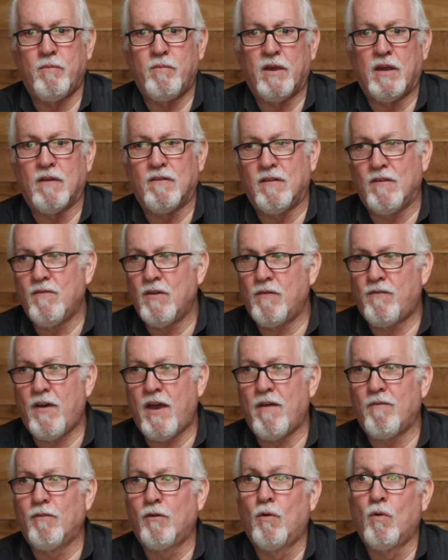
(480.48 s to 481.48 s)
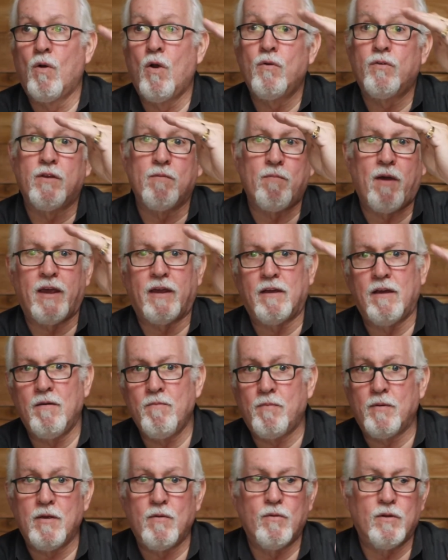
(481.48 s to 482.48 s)
because even if I have growth in my
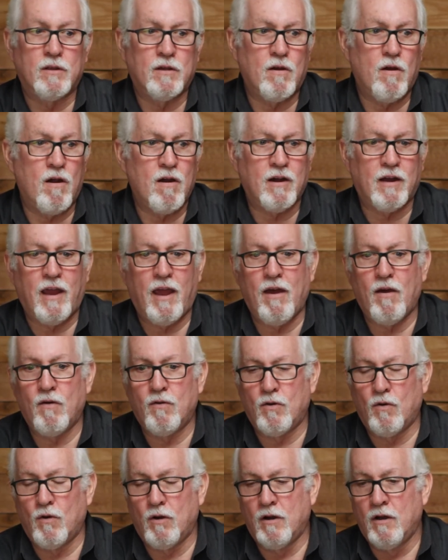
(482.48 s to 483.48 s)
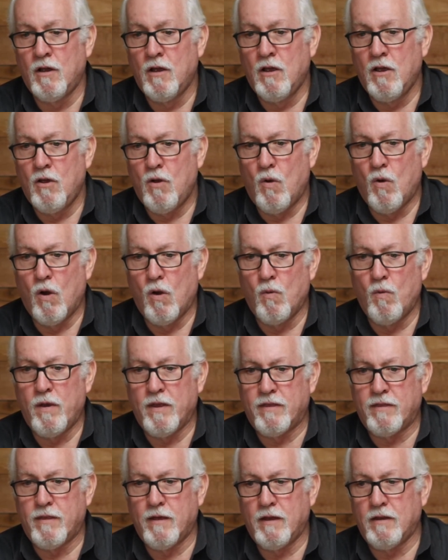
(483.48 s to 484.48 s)
company with car count or
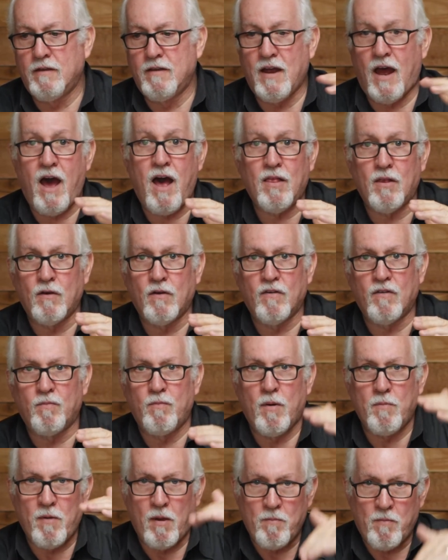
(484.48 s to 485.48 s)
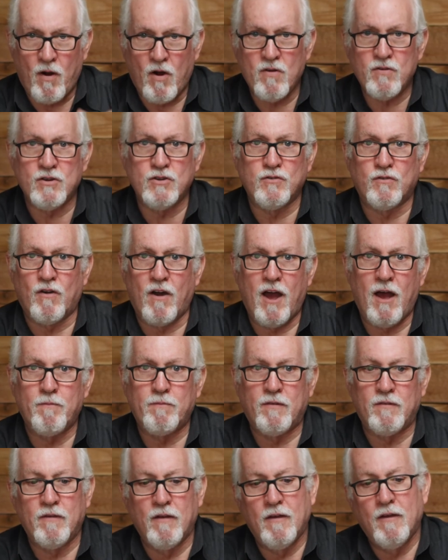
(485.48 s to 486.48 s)
with dollars, but my margin
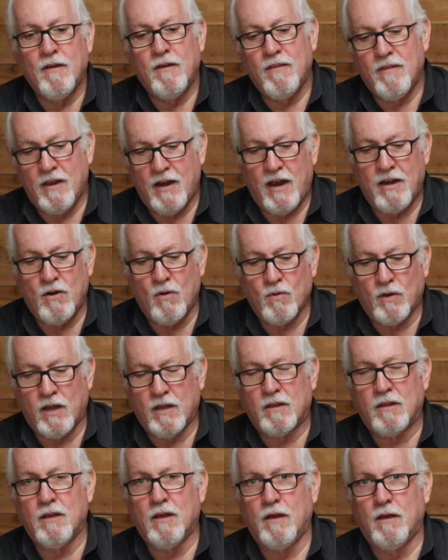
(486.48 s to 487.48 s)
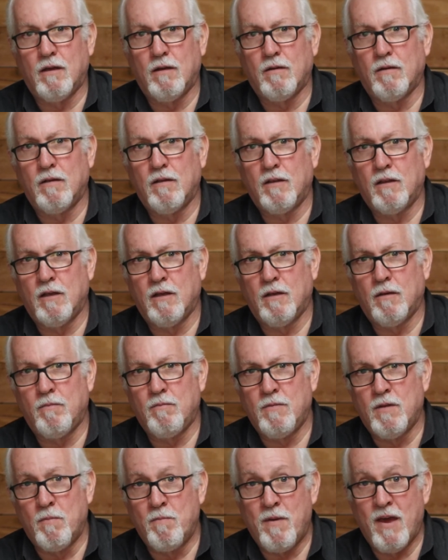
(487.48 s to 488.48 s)
drops, then I don't get
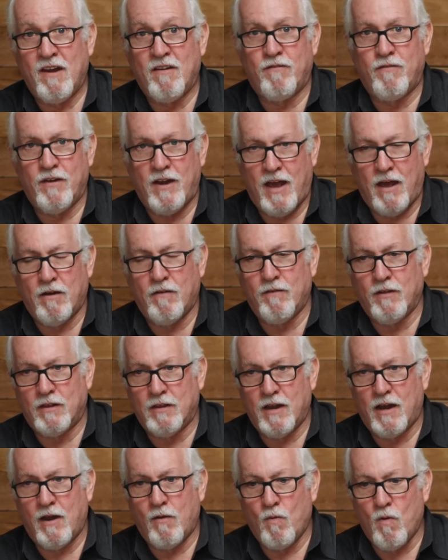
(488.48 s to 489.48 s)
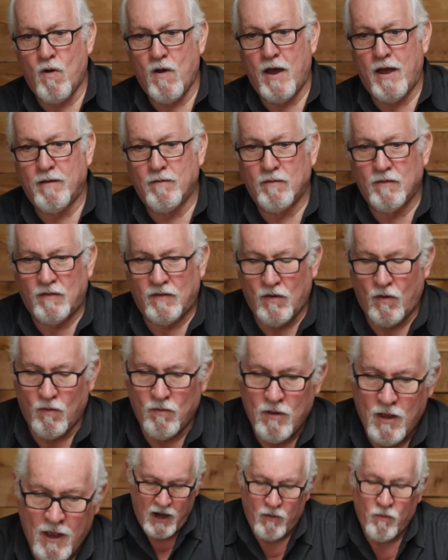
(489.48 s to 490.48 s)
the benefit out of it that I want.
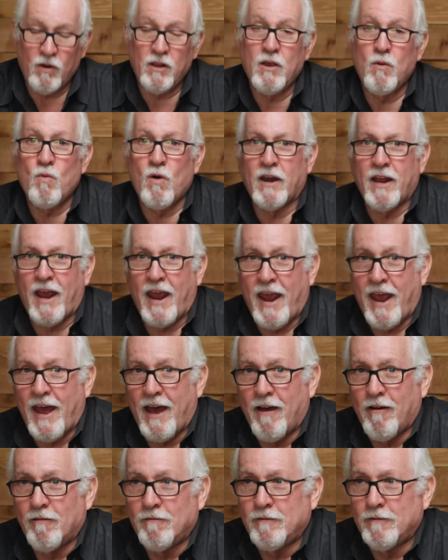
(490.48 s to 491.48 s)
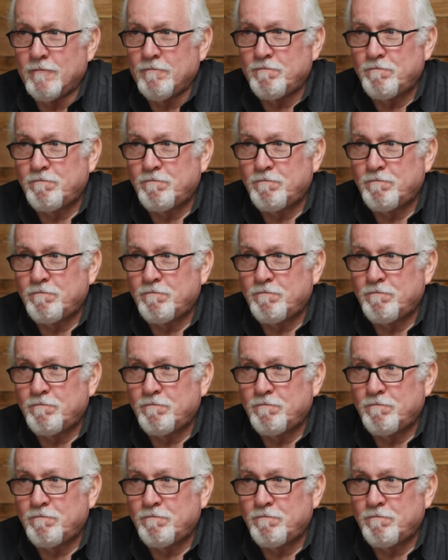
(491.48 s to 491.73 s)
So I really want to have